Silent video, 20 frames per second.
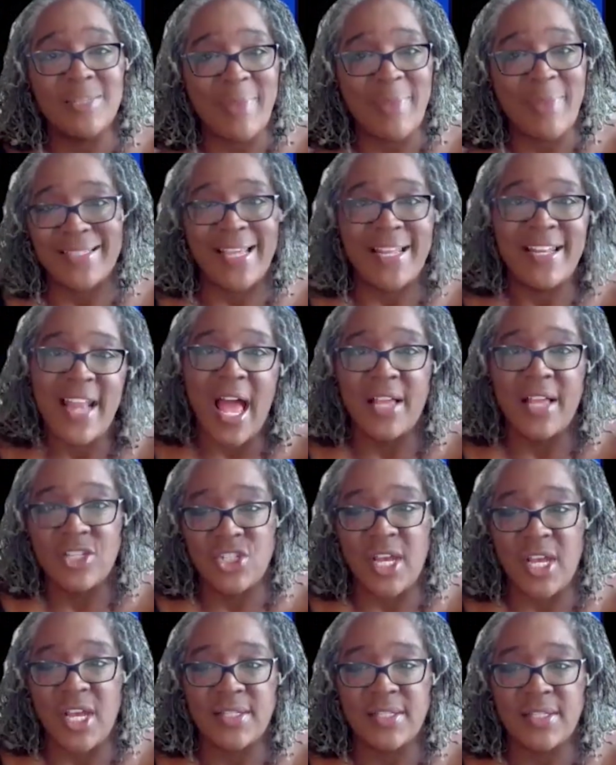aspects
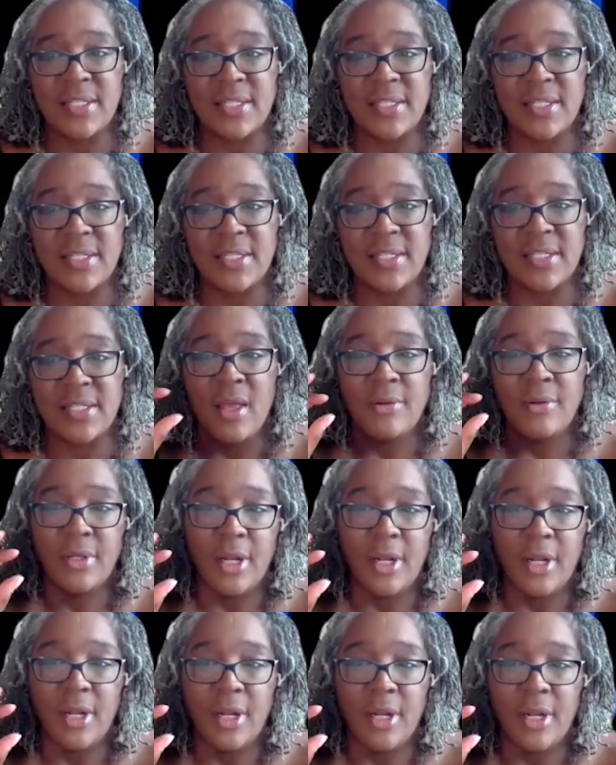and not just,
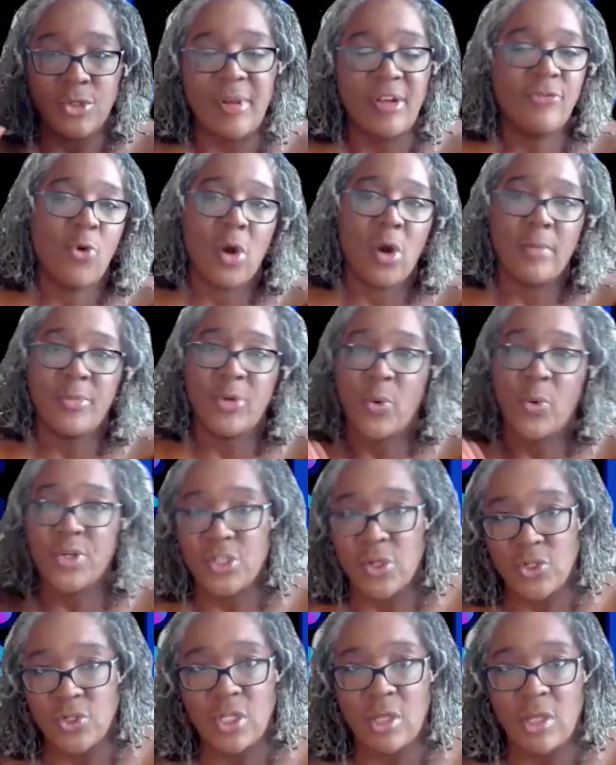
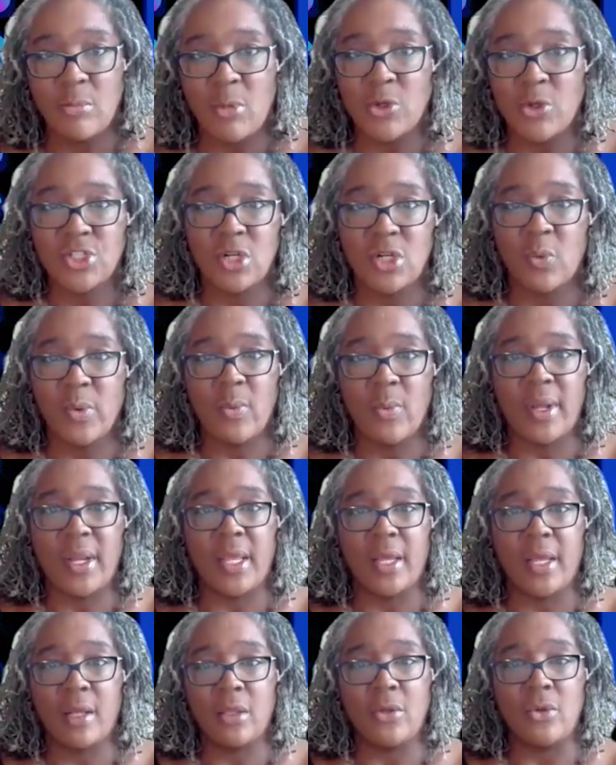trauma-informed or social
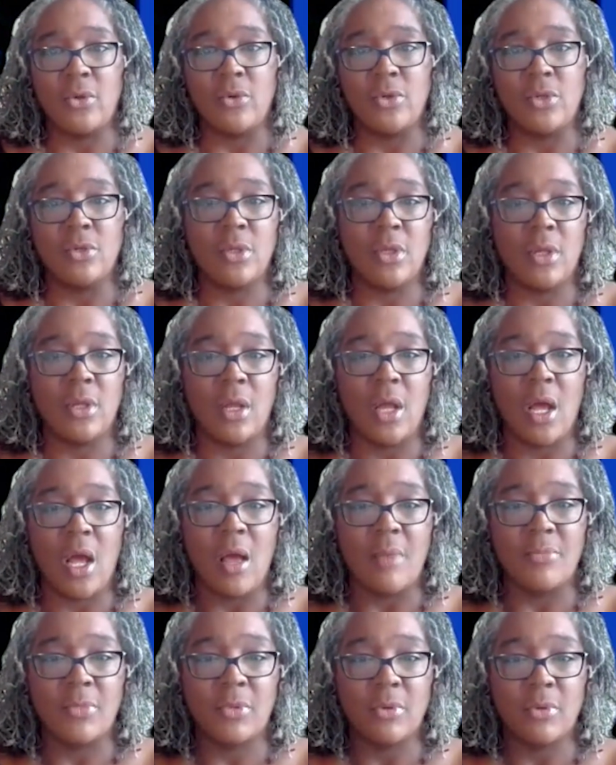emotional. We want to include
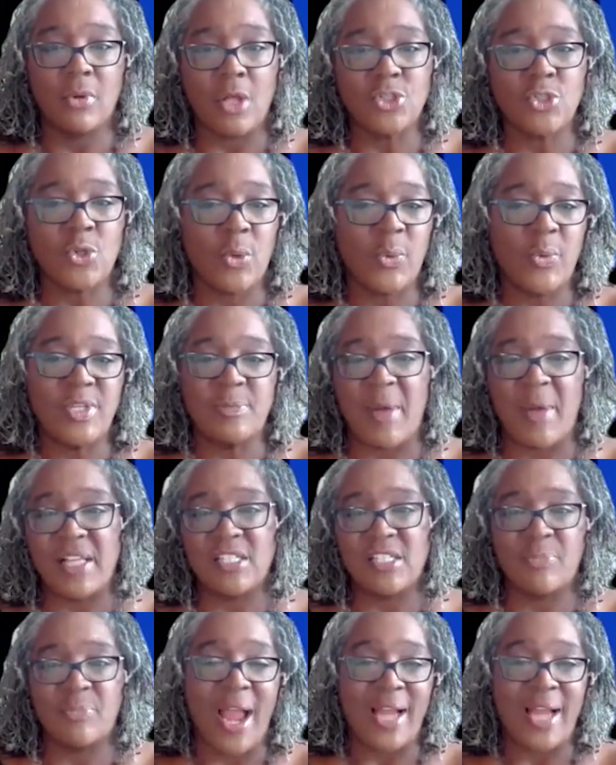culturally
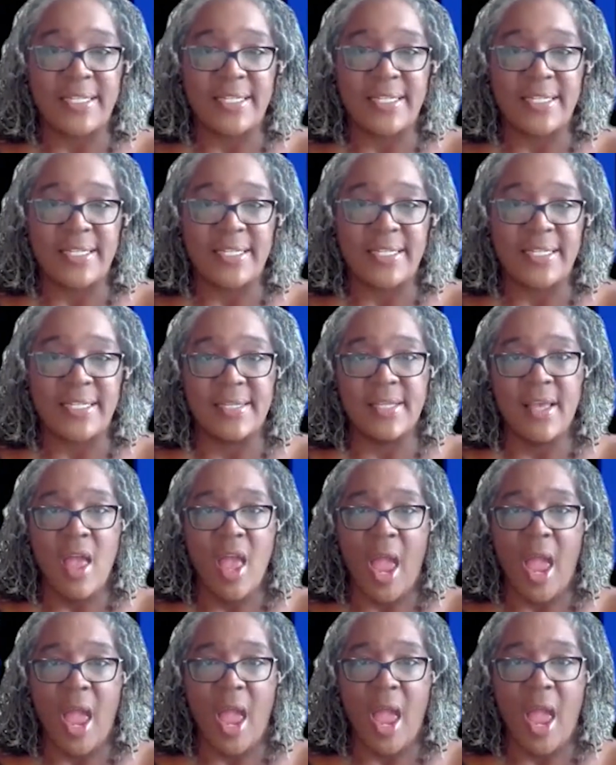responsive
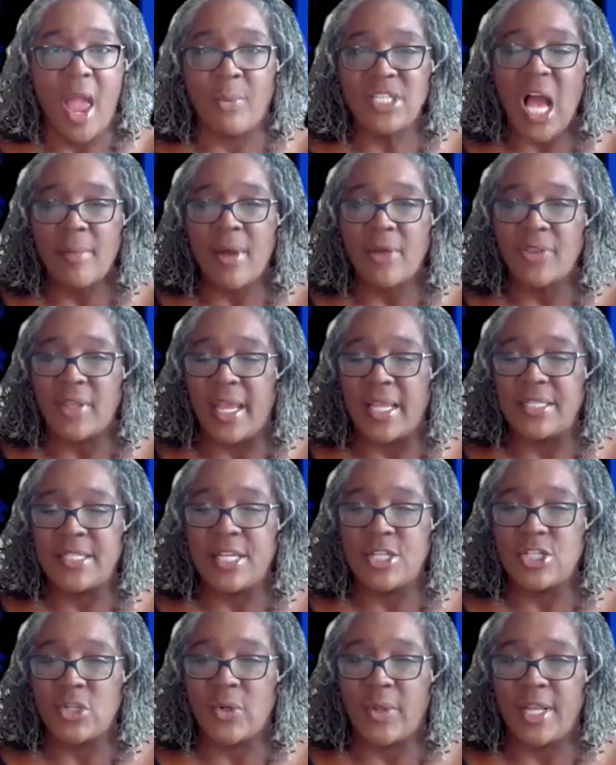practices. And when we talk
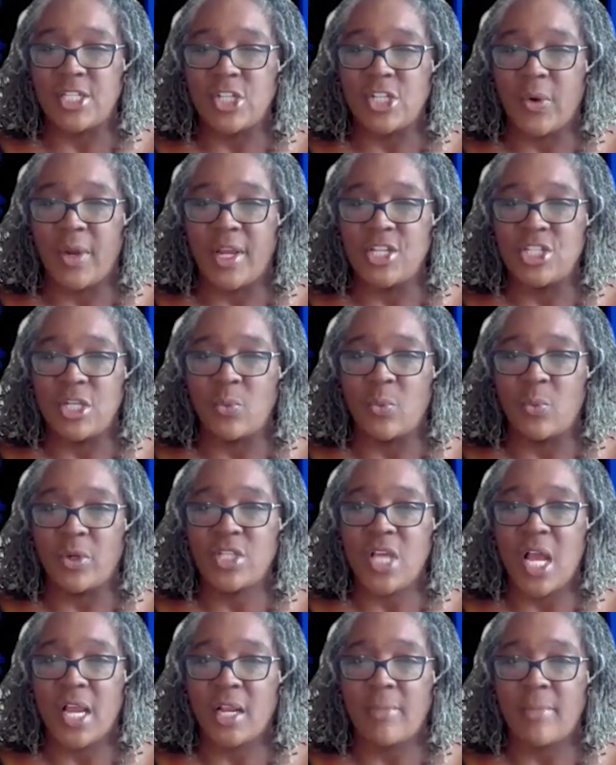about the intentional
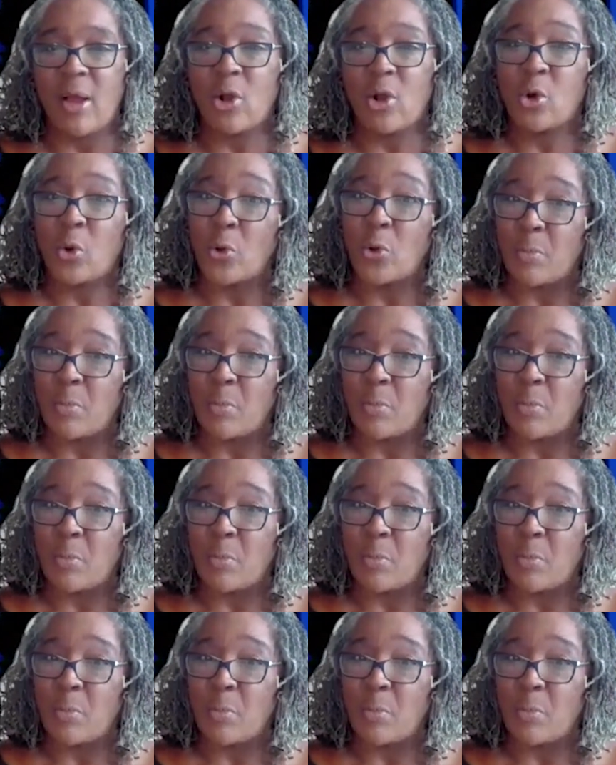integration, we're talking